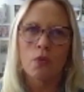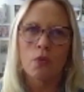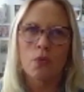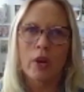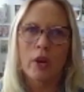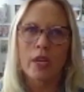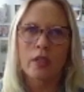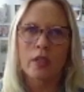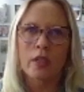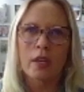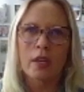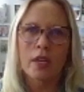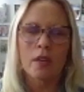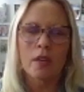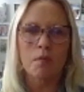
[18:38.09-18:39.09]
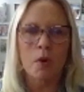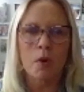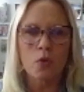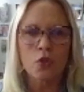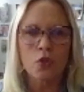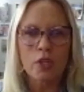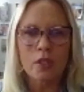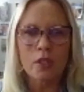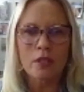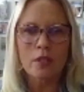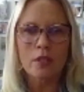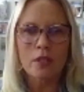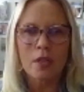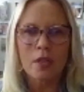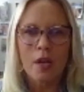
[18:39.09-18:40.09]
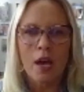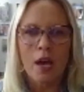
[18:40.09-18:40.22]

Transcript: regulate emotions,